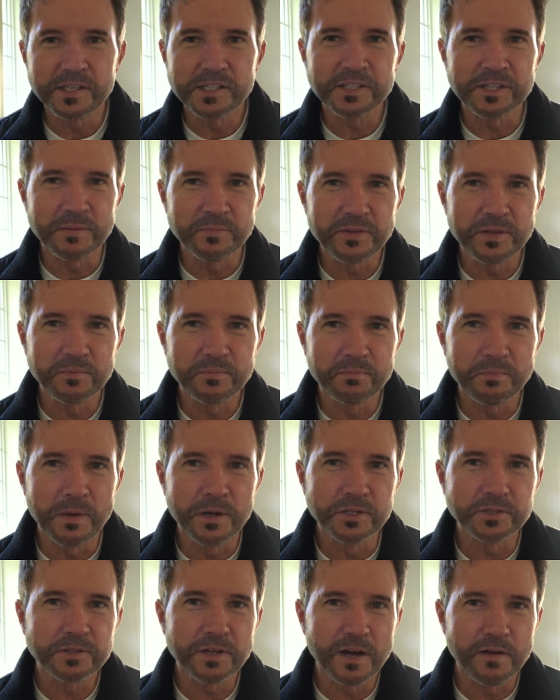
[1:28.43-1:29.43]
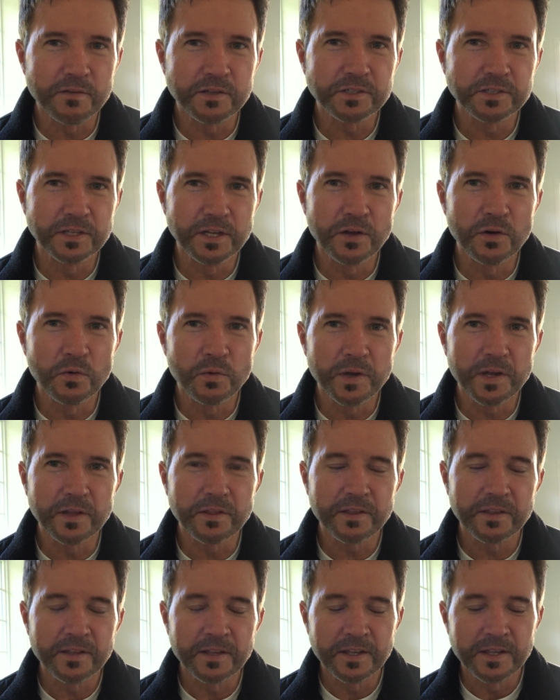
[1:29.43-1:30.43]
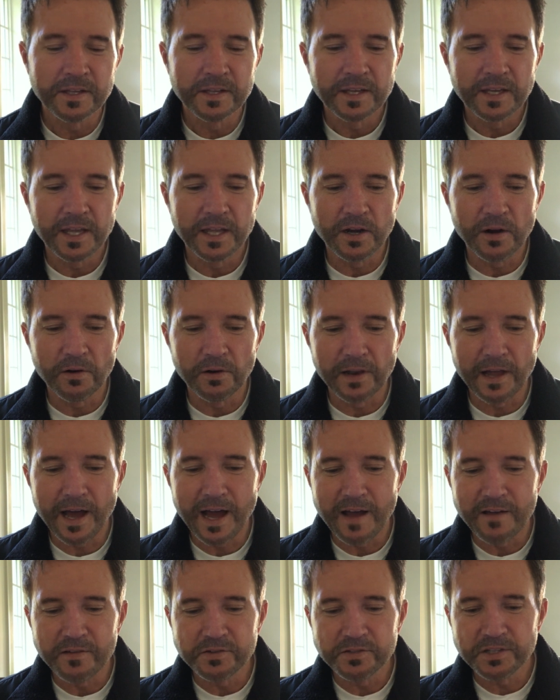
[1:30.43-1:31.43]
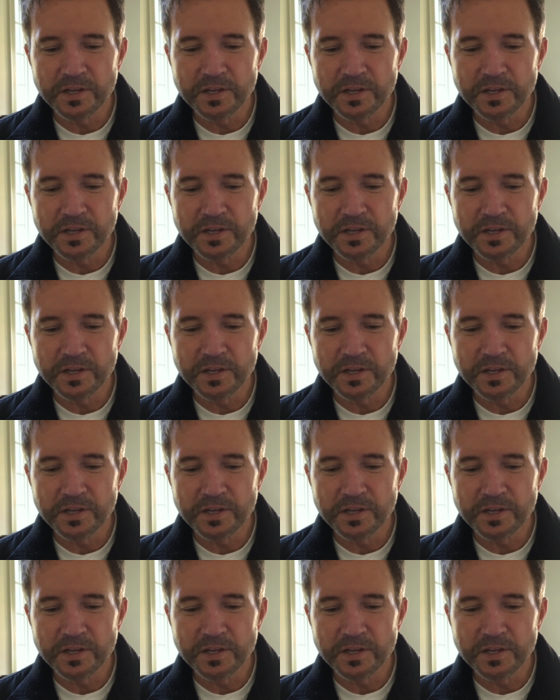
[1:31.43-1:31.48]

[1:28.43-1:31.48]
it's something most of us deal with in our lives.